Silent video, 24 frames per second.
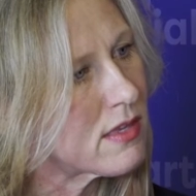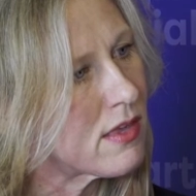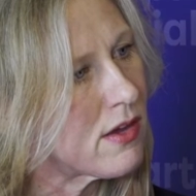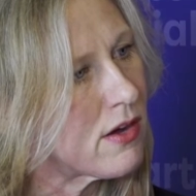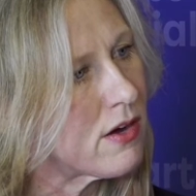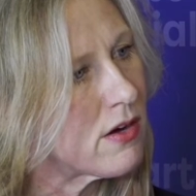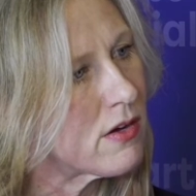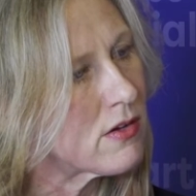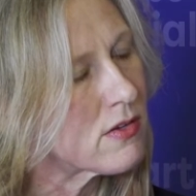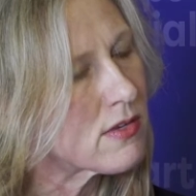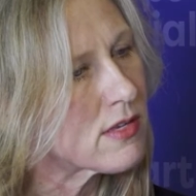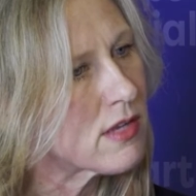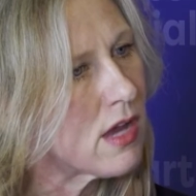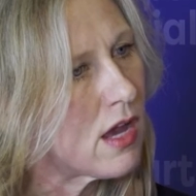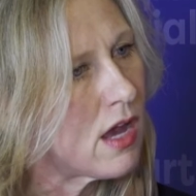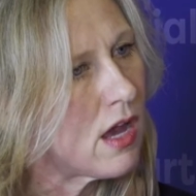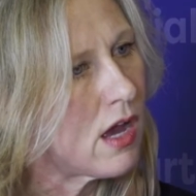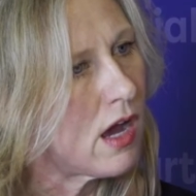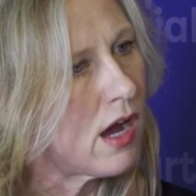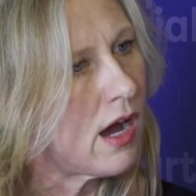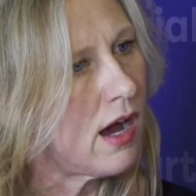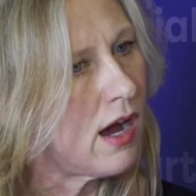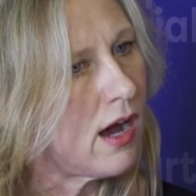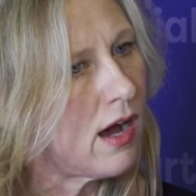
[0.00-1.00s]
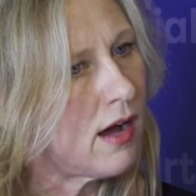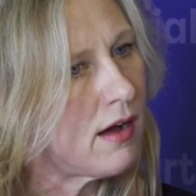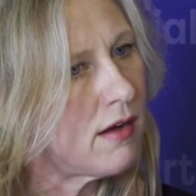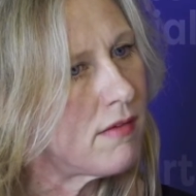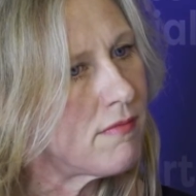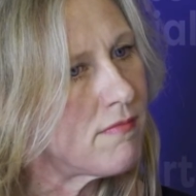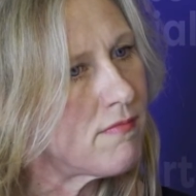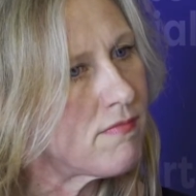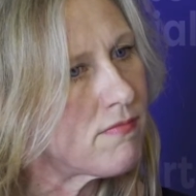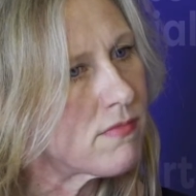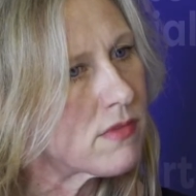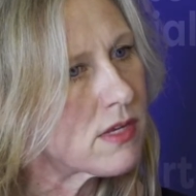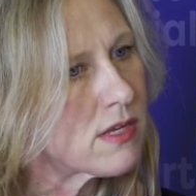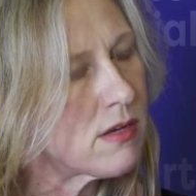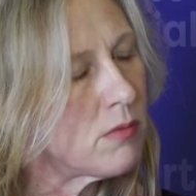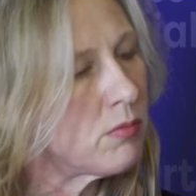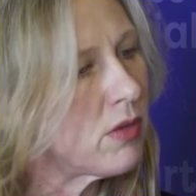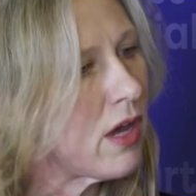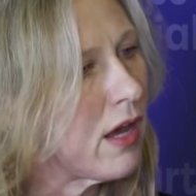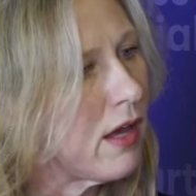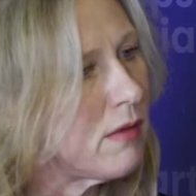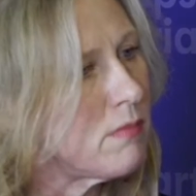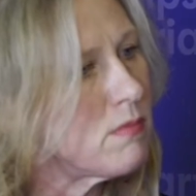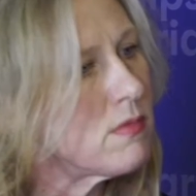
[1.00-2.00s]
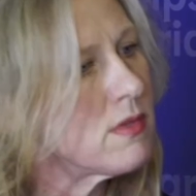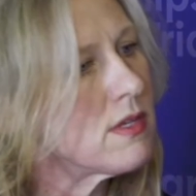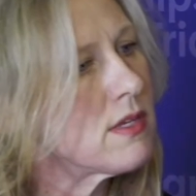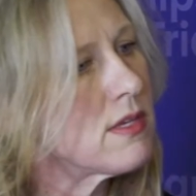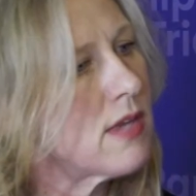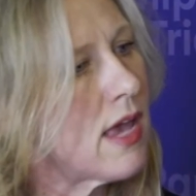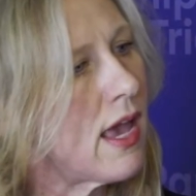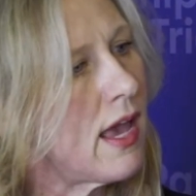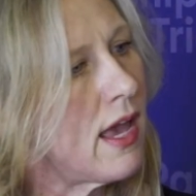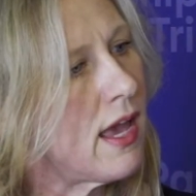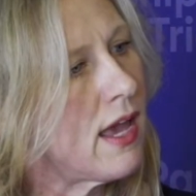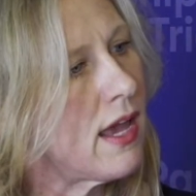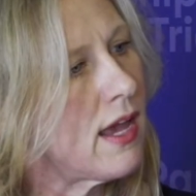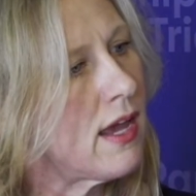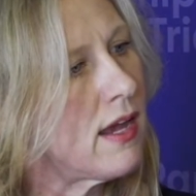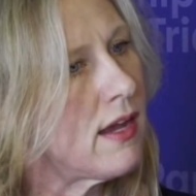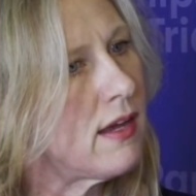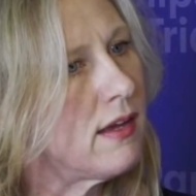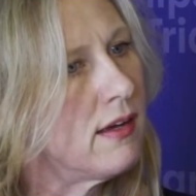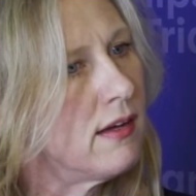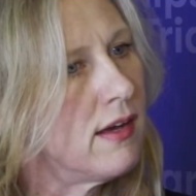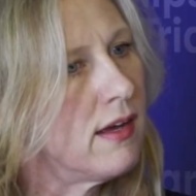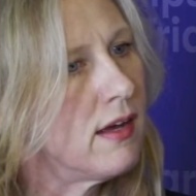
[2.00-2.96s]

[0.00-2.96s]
There's sometimes a